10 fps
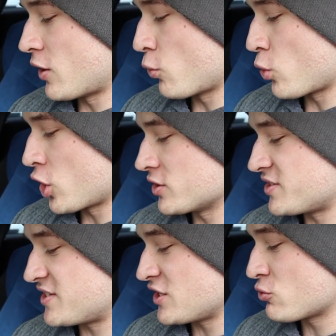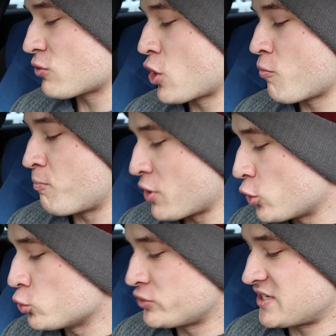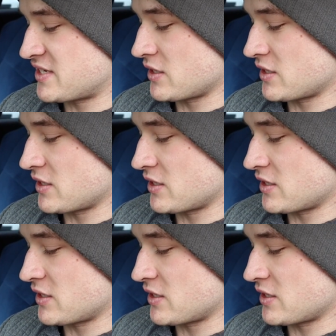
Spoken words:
words, 0 boost,